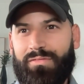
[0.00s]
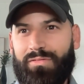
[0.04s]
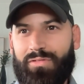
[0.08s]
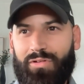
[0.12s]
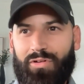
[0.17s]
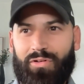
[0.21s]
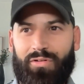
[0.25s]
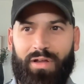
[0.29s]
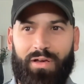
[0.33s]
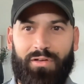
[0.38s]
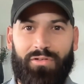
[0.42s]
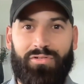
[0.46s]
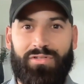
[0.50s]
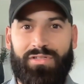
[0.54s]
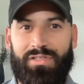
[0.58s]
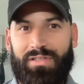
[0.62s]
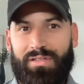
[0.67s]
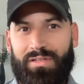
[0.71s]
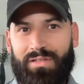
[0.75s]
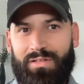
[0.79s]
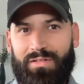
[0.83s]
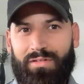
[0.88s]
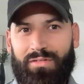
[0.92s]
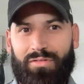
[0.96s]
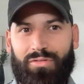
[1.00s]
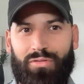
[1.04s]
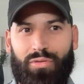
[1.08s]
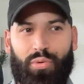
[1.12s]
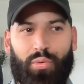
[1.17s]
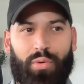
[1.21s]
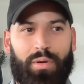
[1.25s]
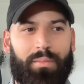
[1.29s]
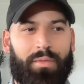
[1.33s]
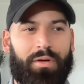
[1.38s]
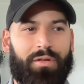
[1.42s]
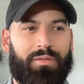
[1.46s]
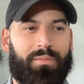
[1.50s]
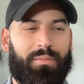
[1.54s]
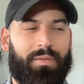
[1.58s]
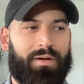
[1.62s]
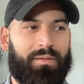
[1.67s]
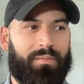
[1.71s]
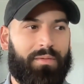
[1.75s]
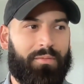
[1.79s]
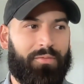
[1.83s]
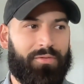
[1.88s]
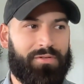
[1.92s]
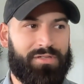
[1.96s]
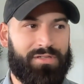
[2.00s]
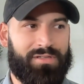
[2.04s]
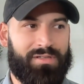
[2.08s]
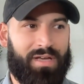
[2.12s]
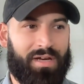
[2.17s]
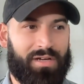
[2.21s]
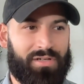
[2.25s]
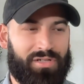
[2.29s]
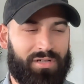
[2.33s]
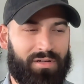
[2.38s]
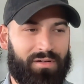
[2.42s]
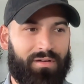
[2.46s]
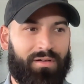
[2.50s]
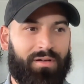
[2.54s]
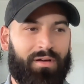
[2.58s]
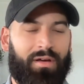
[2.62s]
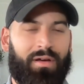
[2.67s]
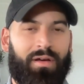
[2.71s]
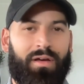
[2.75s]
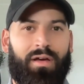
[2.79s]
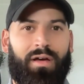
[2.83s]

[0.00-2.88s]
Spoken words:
now you see these 3 month minimum, which is actually